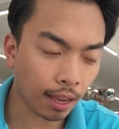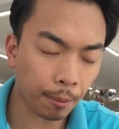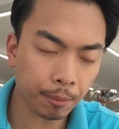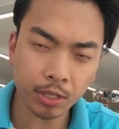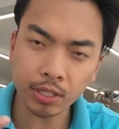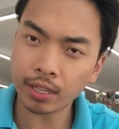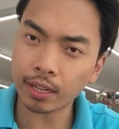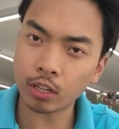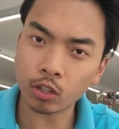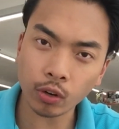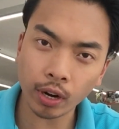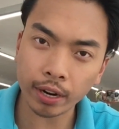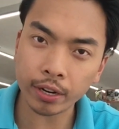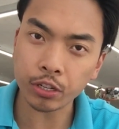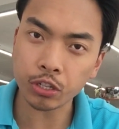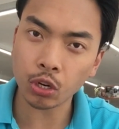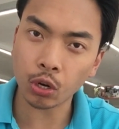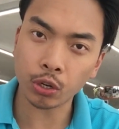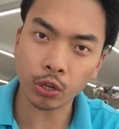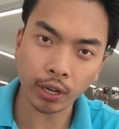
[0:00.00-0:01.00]
I'm just going to try
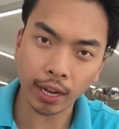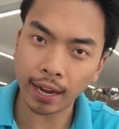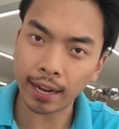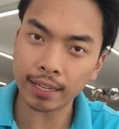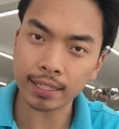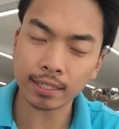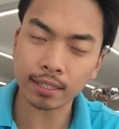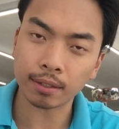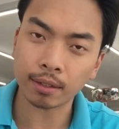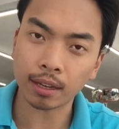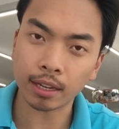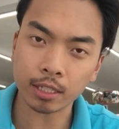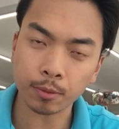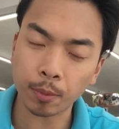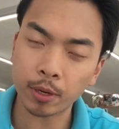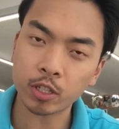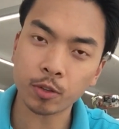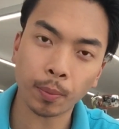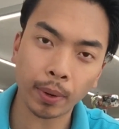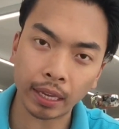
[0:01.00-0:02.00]
to show you guys
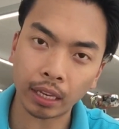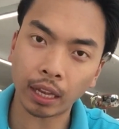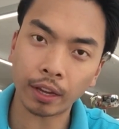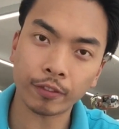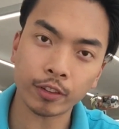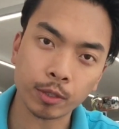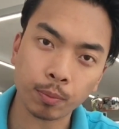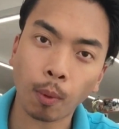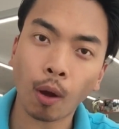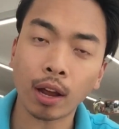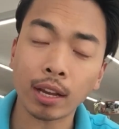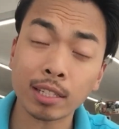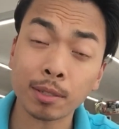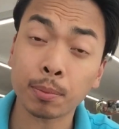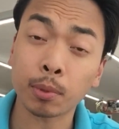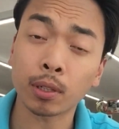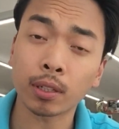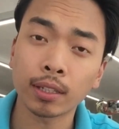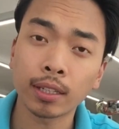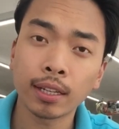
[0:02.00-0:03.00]
as much of my life as
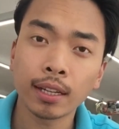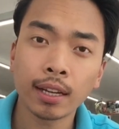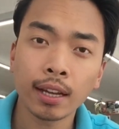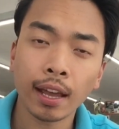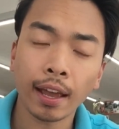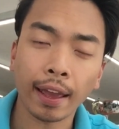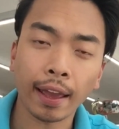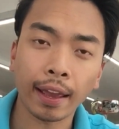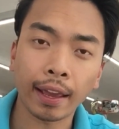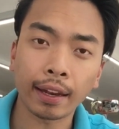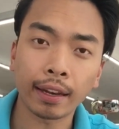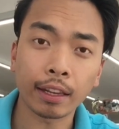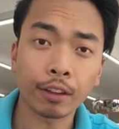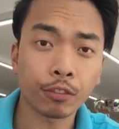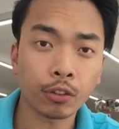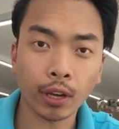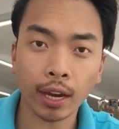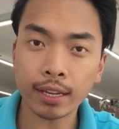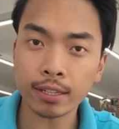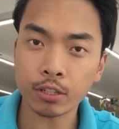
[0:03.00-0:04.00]
possible. And
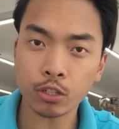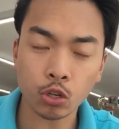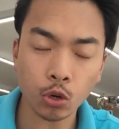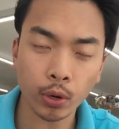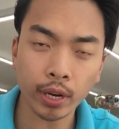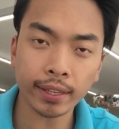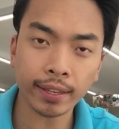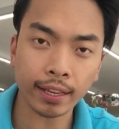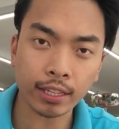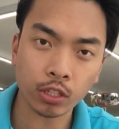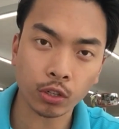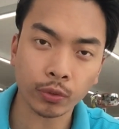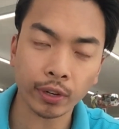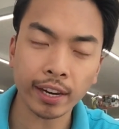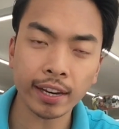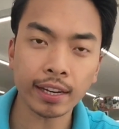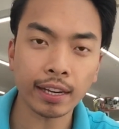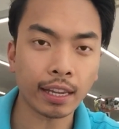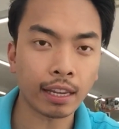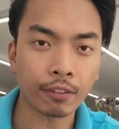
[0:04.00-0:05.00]
if you guys enjoy it, that's
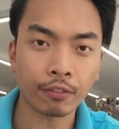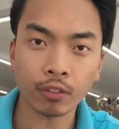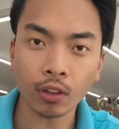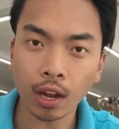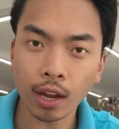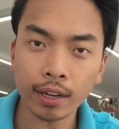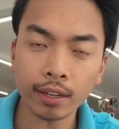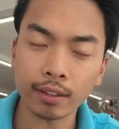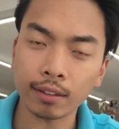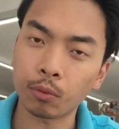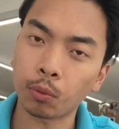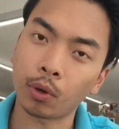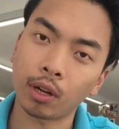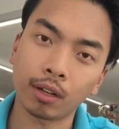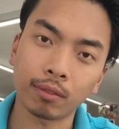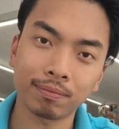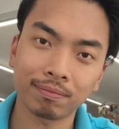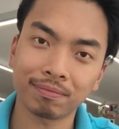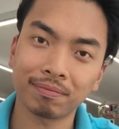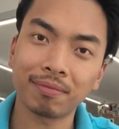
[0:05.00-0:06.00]
great. If not,
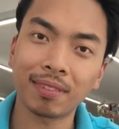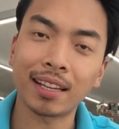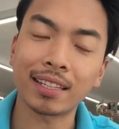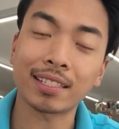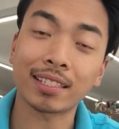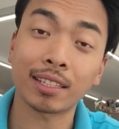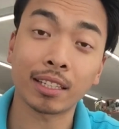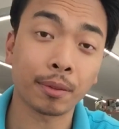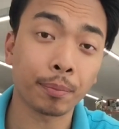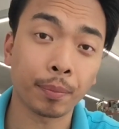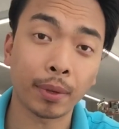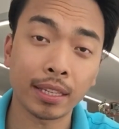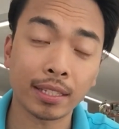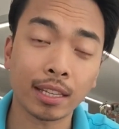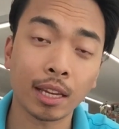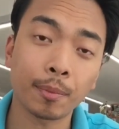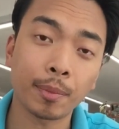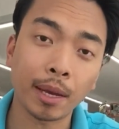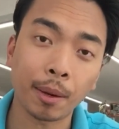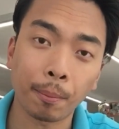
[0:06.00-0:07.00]
well, it's going
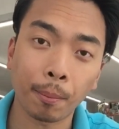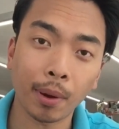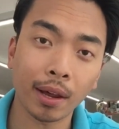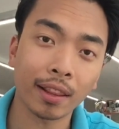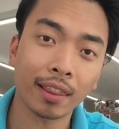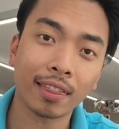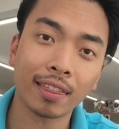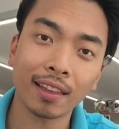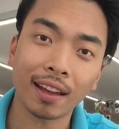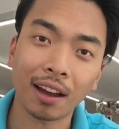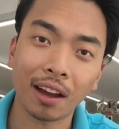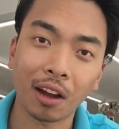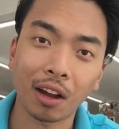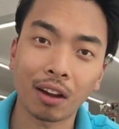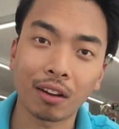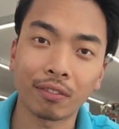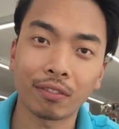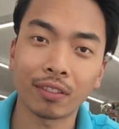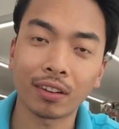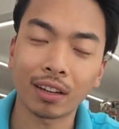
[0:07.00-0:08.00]
to be a month
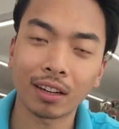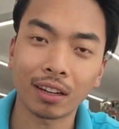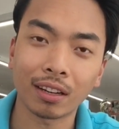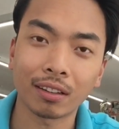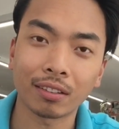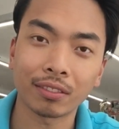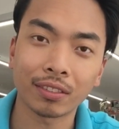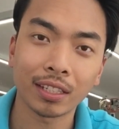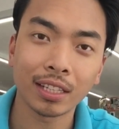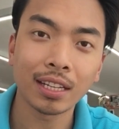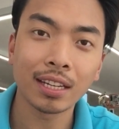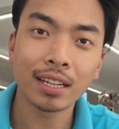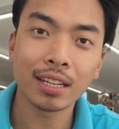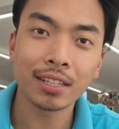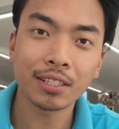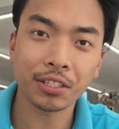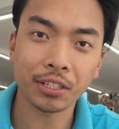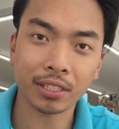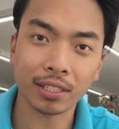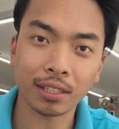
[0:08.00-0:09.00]
of
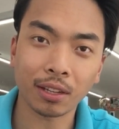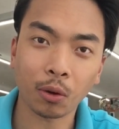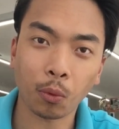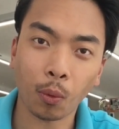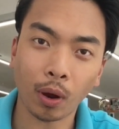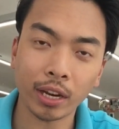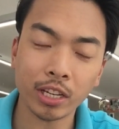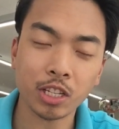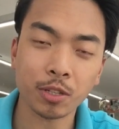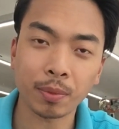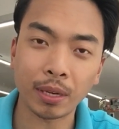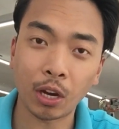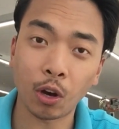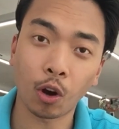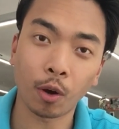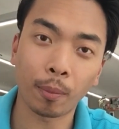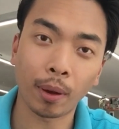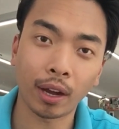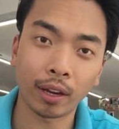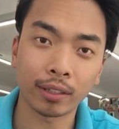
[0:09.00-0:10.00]
just watching me
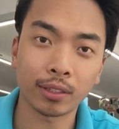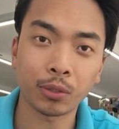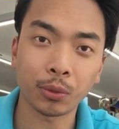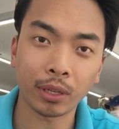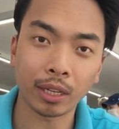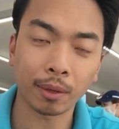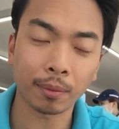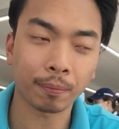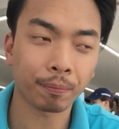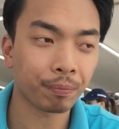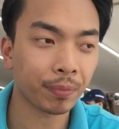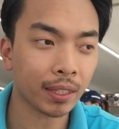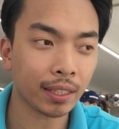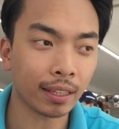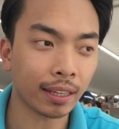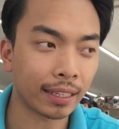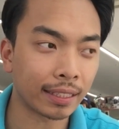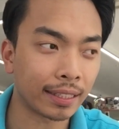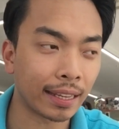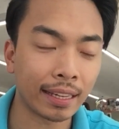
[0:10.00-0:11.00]
go about doing
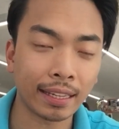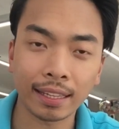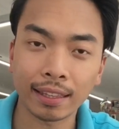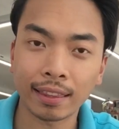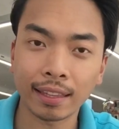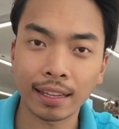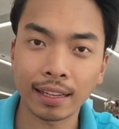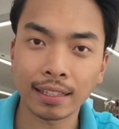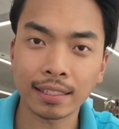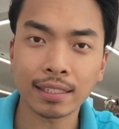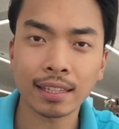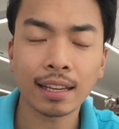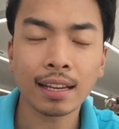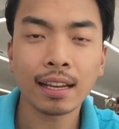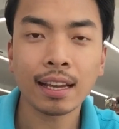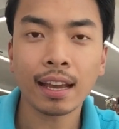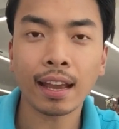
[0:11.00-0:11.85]
like daily things.